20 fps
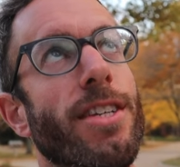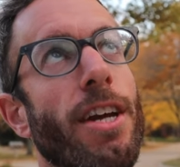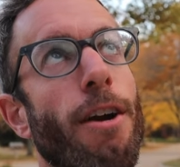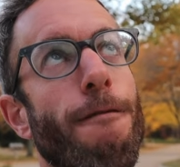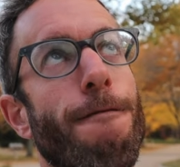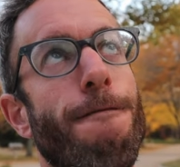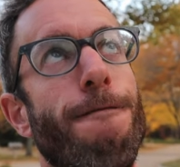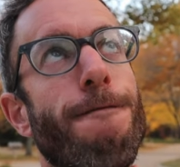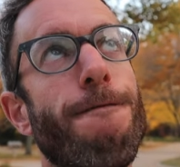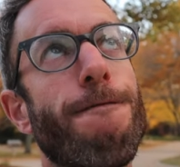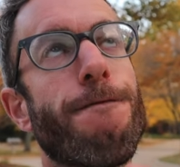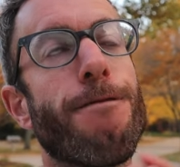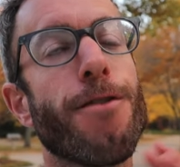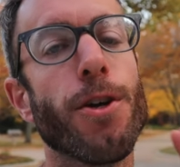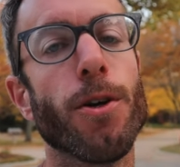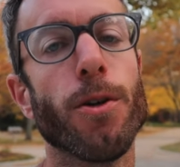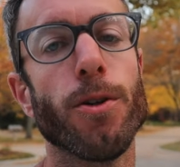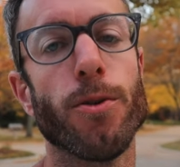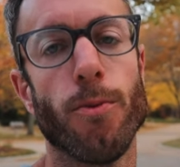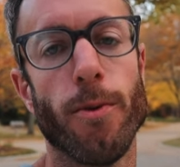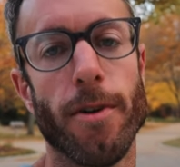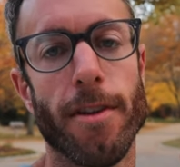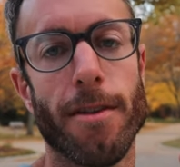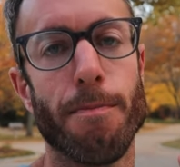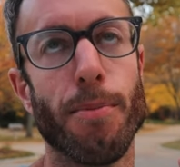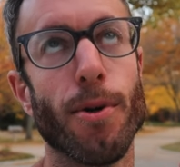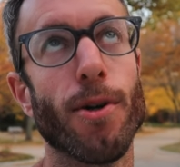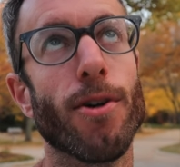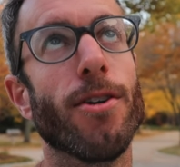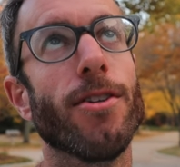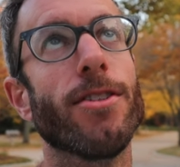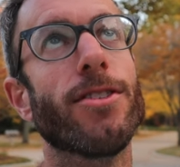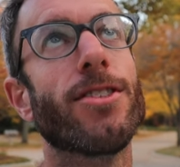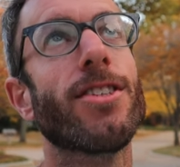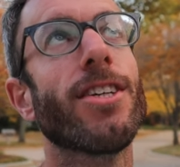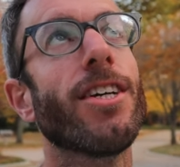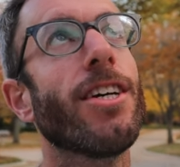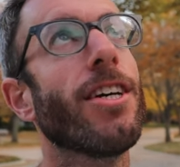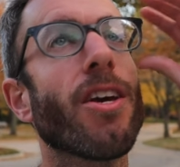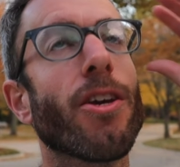that are filled with
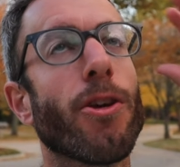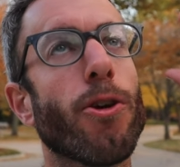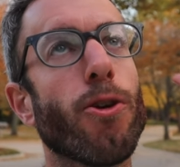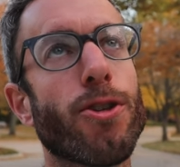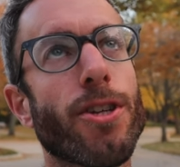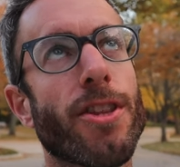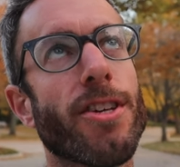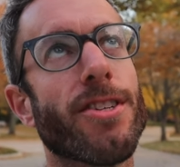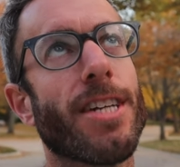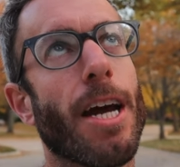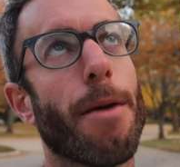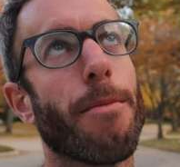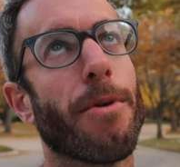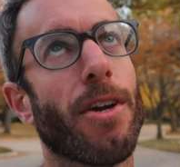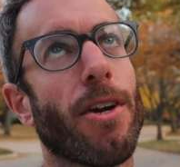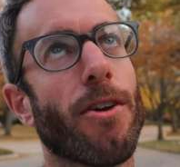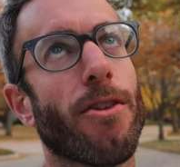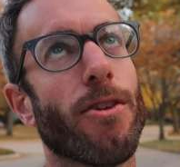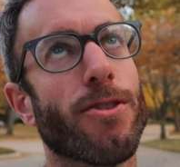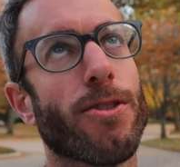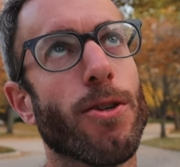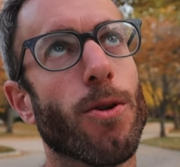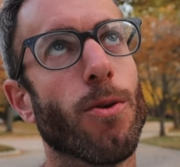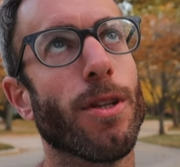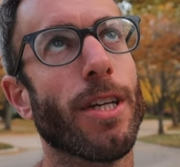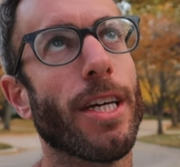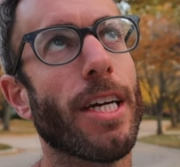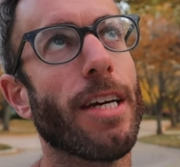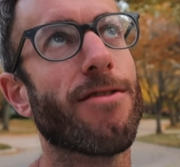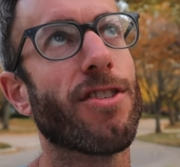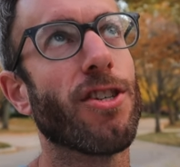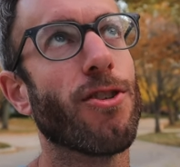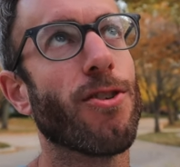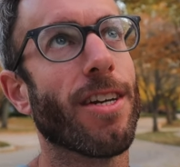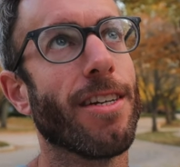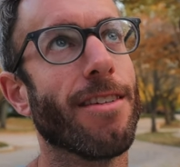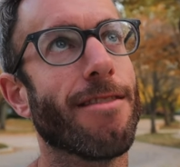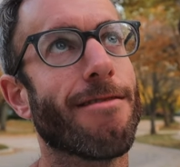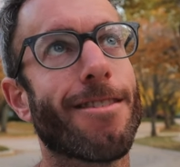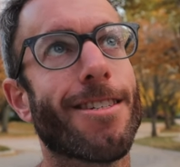birds. Usually this time of year there's no leaves and you
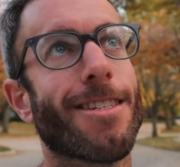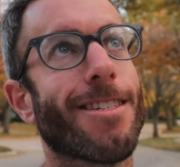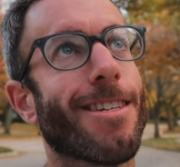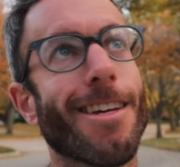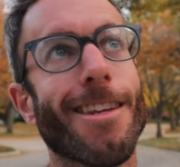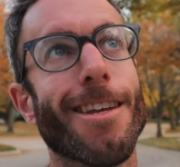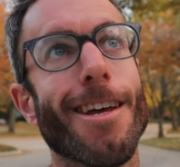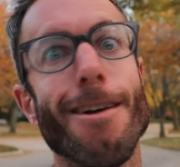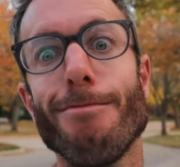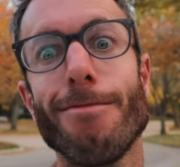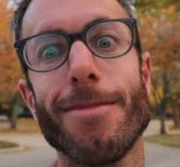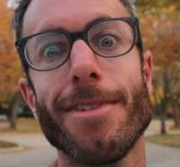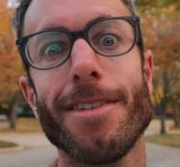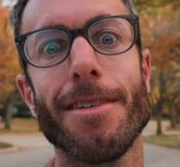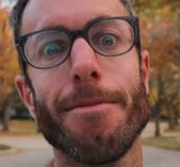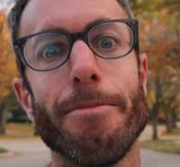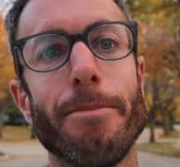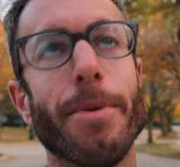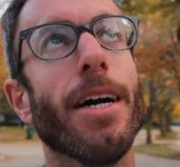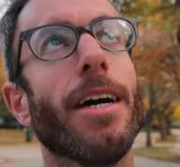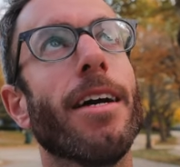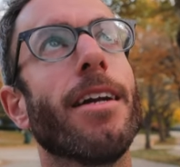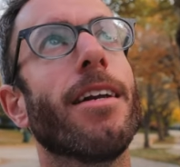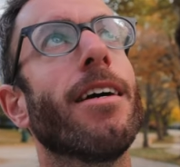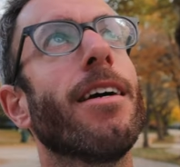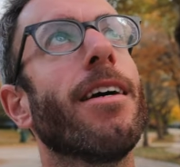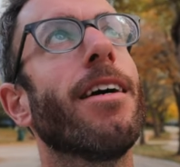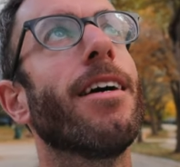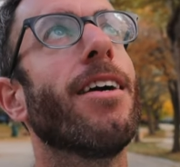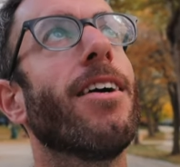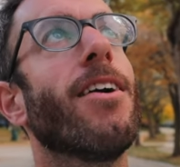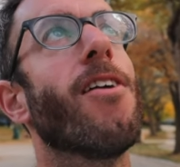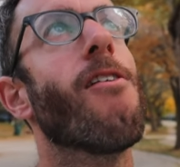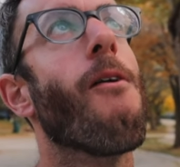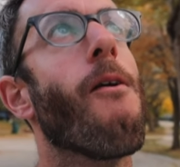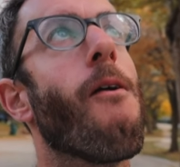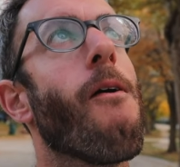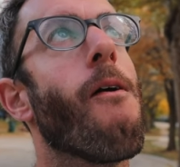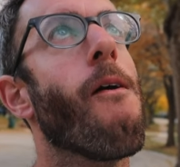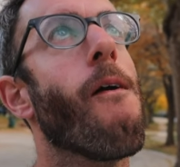can see them, but
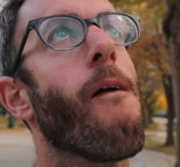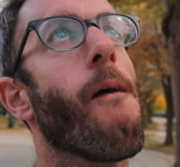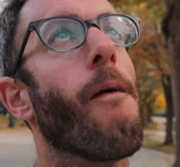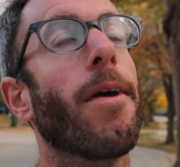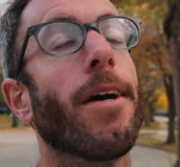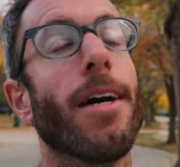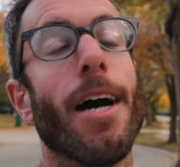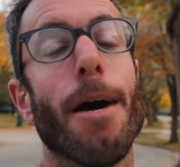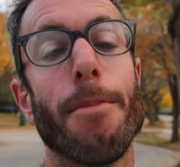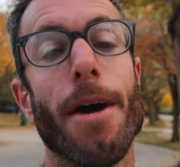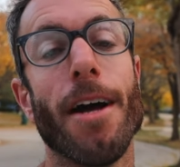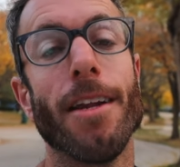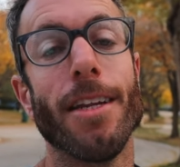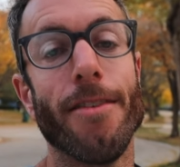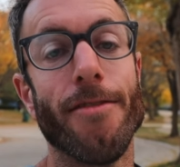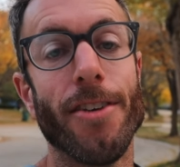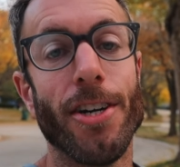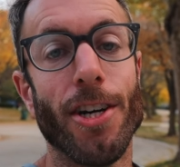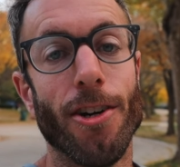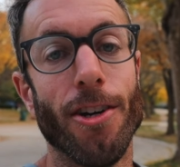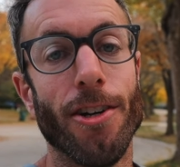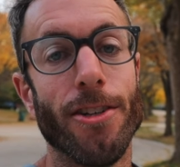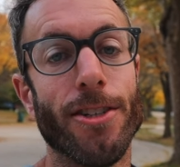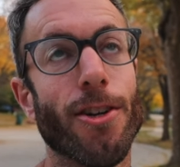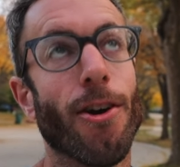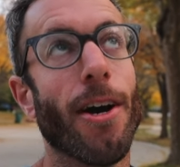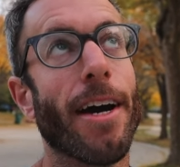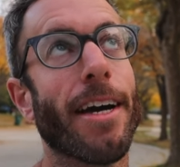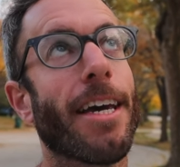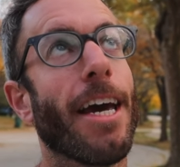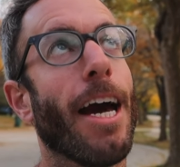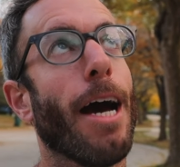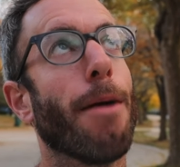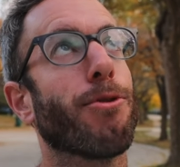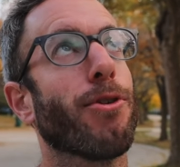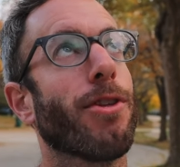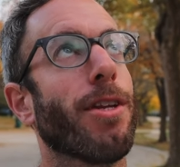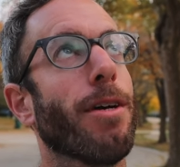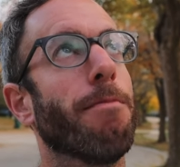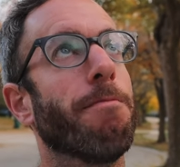I'm not leaving here until I
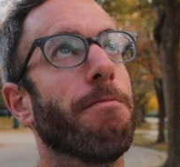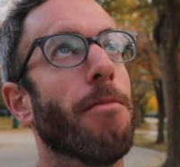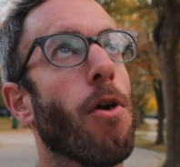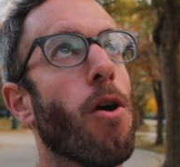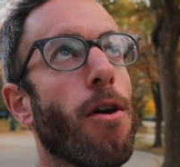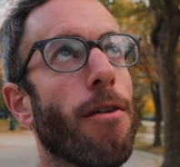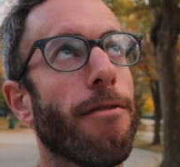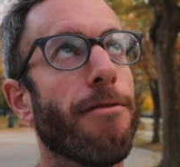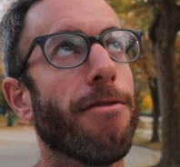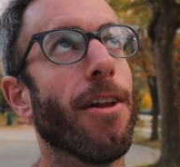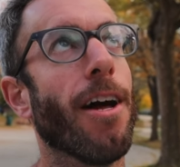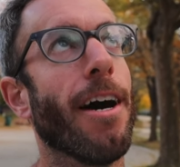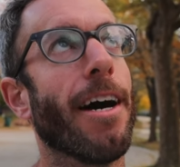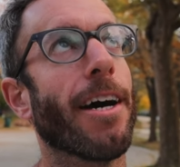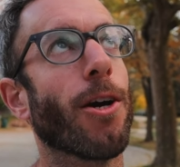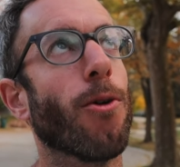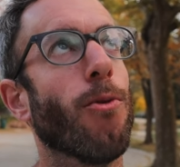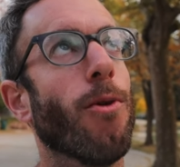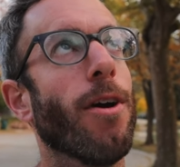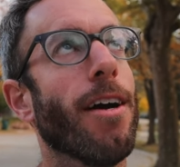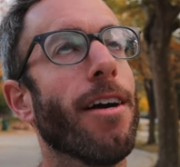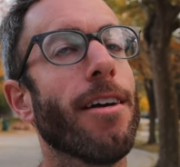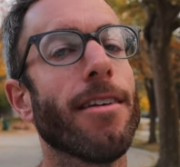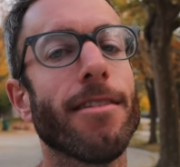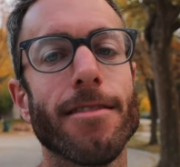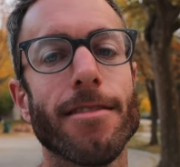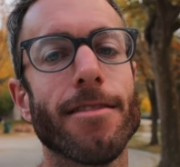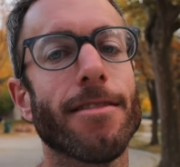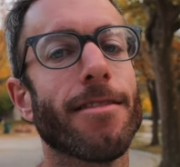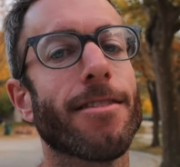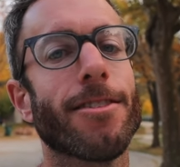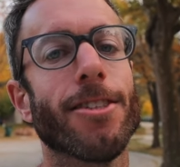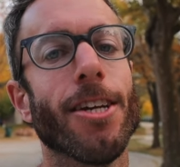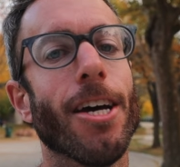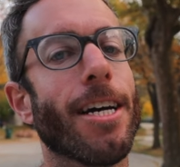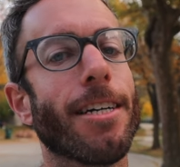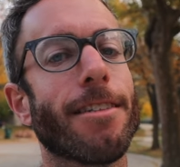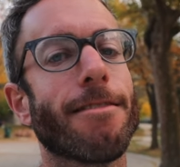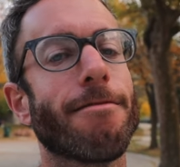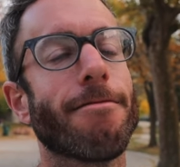capture them all flying away. It's
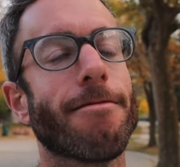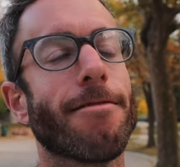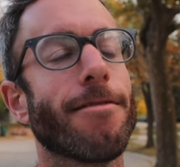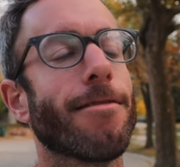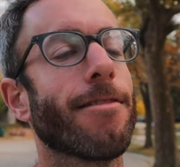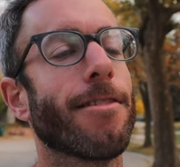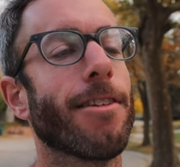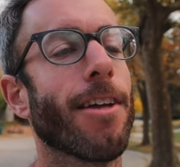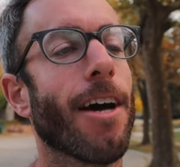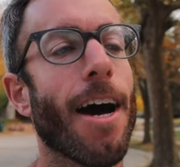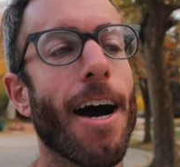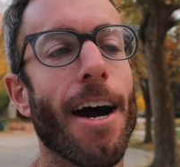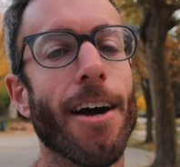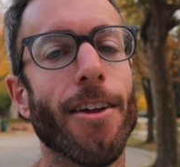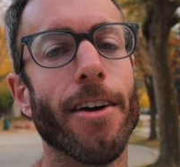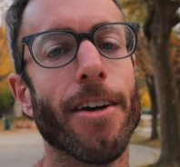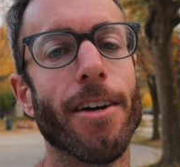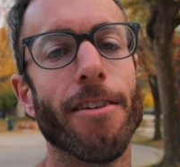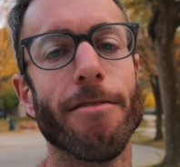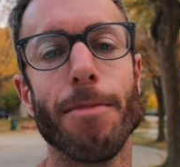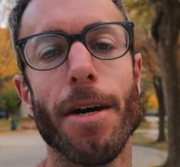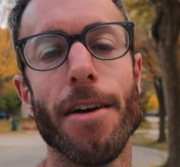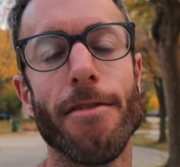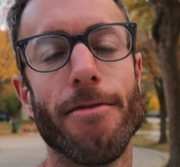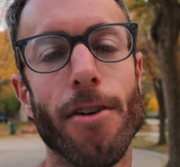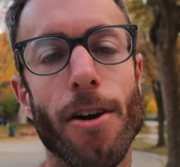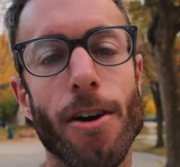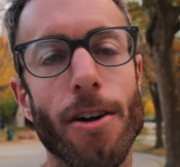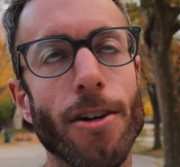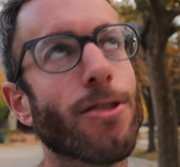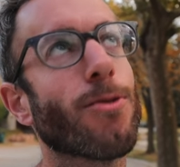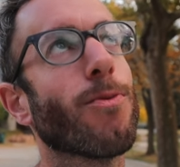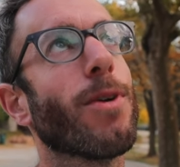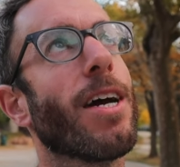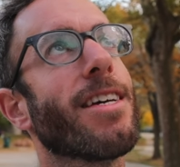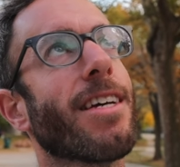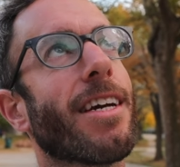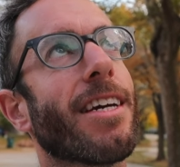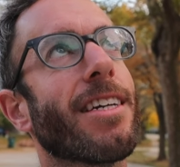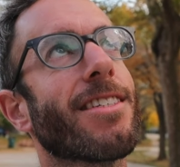like the highlight of my fall is
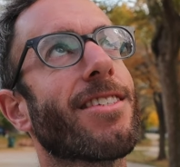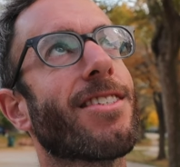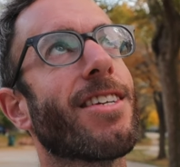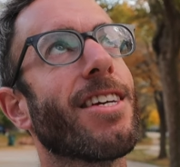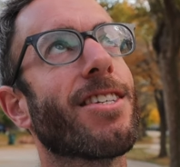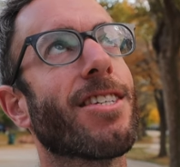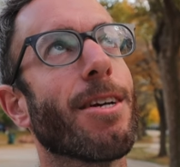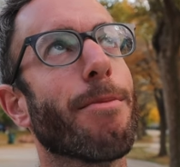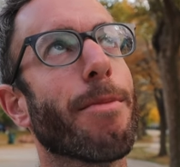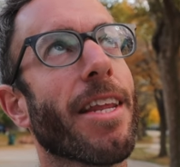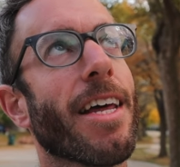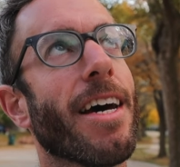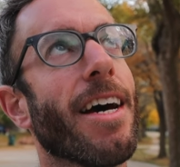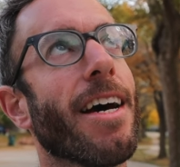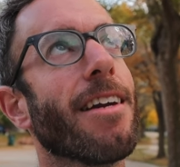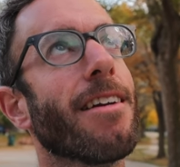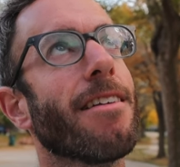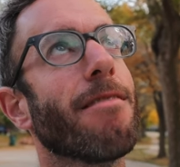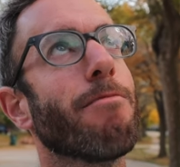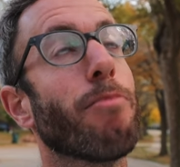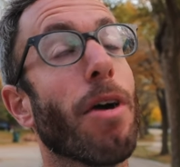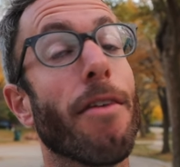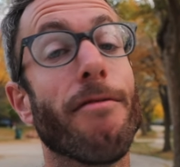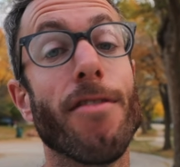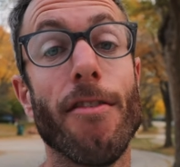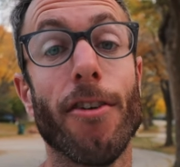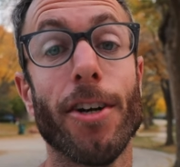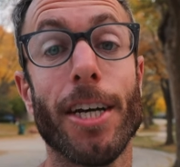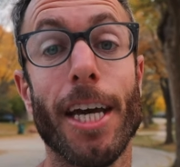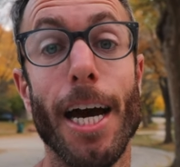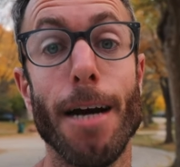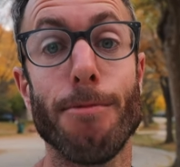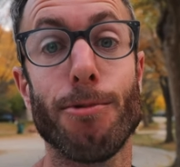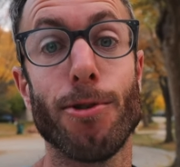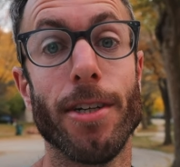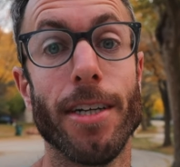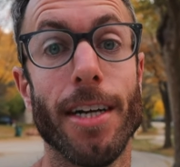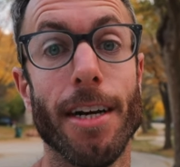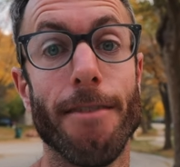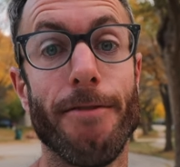when I see some of that, but I've never
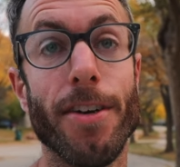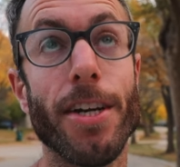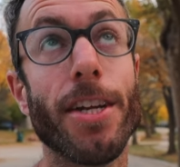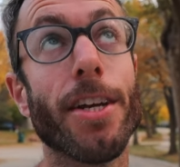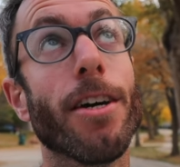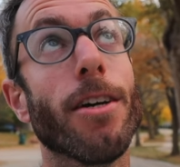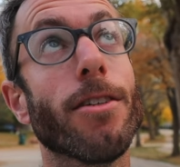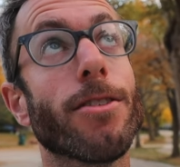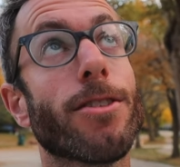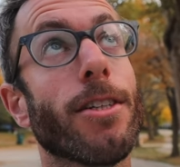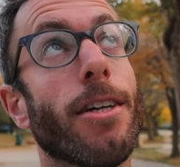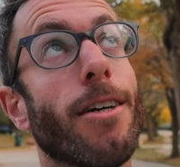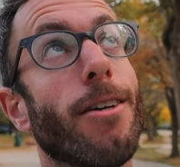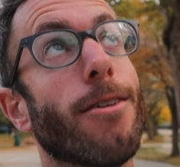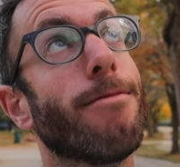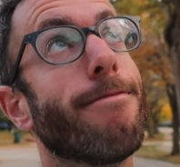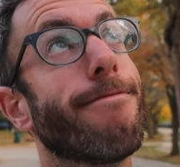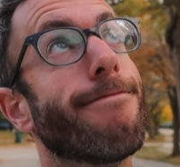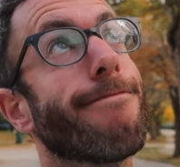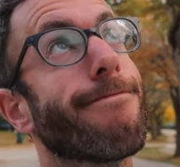captured it on video, so